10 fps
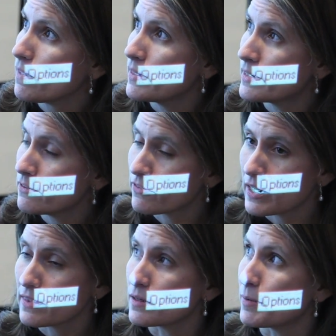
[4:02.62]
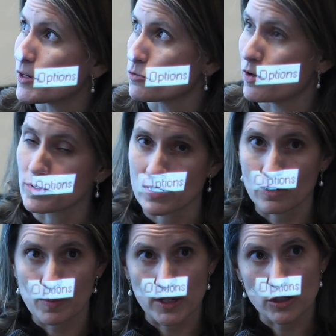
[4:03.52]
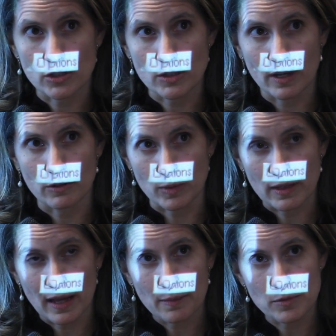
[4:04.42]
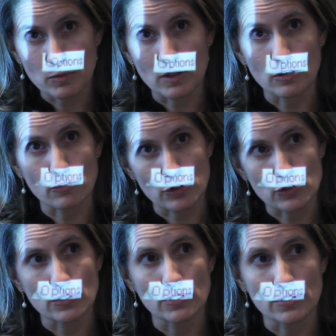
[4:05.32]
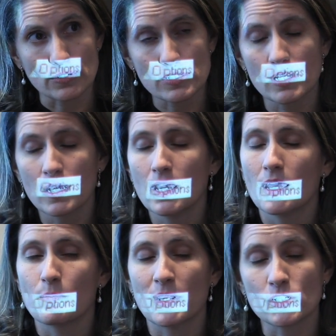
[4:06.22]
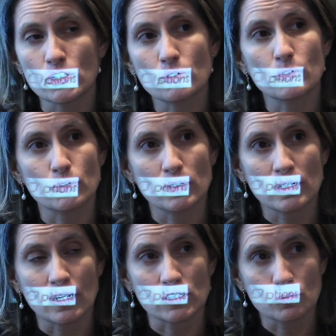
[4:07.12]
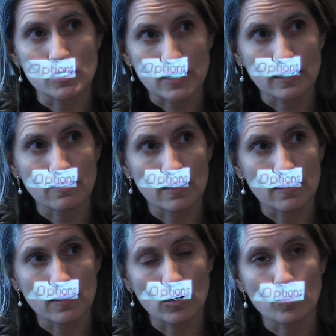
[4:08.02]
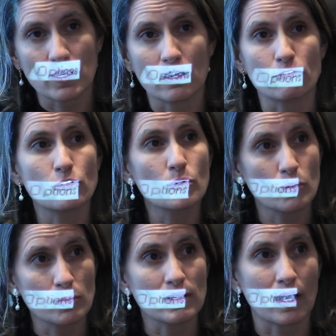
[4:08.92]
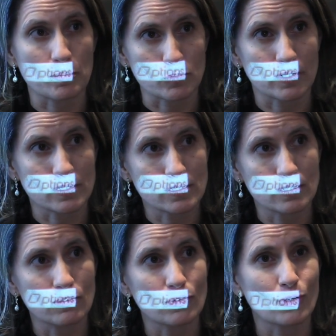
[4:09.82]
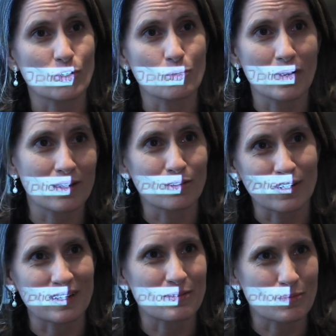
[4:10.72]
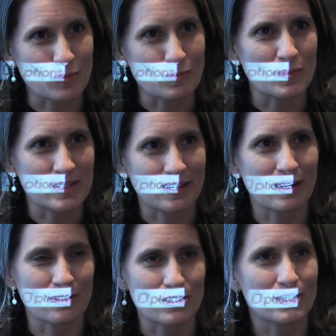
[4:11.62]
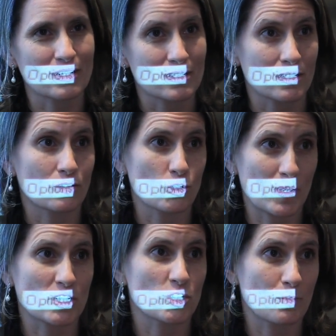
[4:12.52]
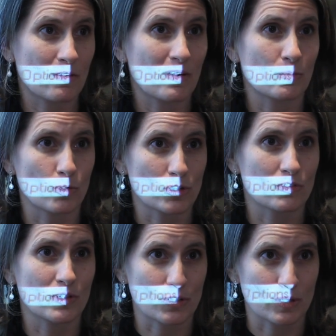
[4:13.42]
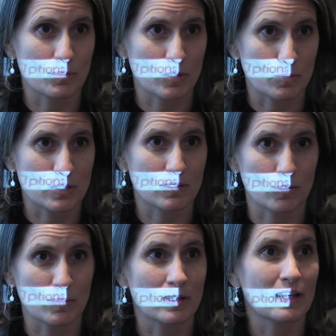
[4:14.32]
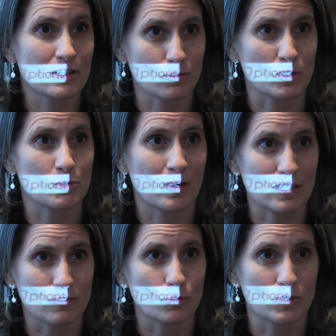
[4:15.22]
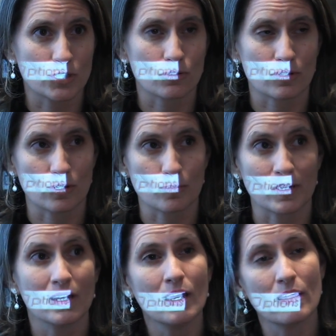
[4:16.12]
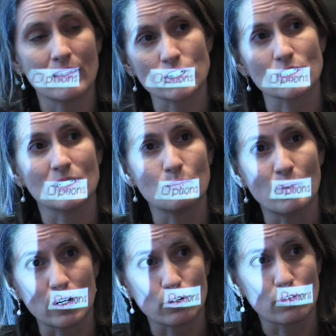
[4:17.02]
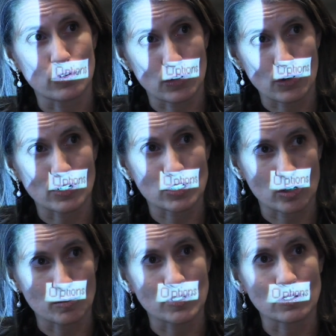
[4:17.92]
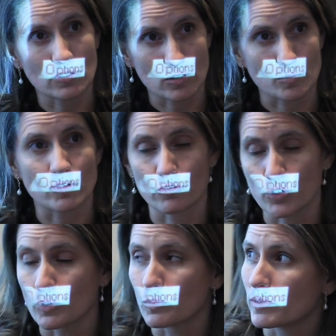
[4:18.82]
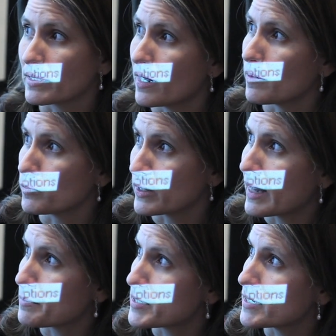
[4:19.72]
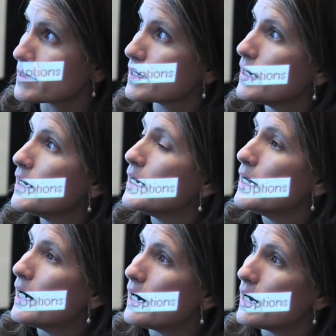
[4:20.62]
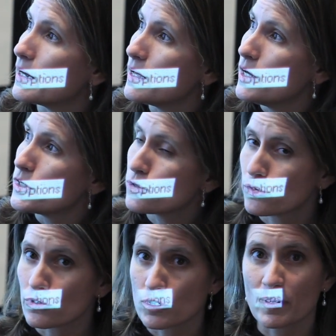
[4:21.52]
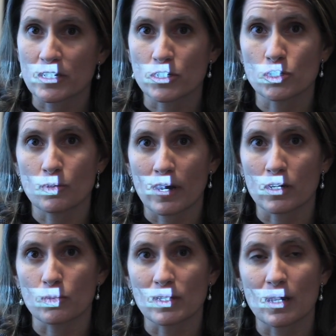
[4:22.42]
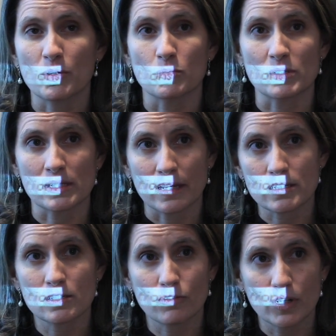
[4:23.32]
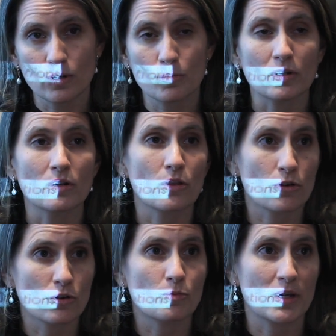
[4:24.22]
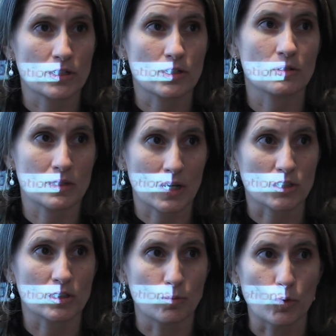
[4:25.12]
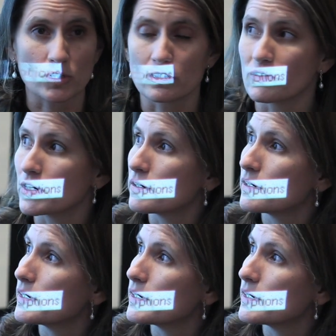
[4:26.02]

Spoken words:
They did find that about 12% of patients had a relapse within the first 2 years. Patients who were treated actually with second-line therapy had fewer relapse rates, even though you may look at, based on how the study is done, those patients may have had more severe symptoms or been less responsive to initial therapy. They actually did better over the long term in terms of fewer relapses. 2/3 of patients who had a relapse, it was less severe, but in 1/3 of patients, it was actually more severe.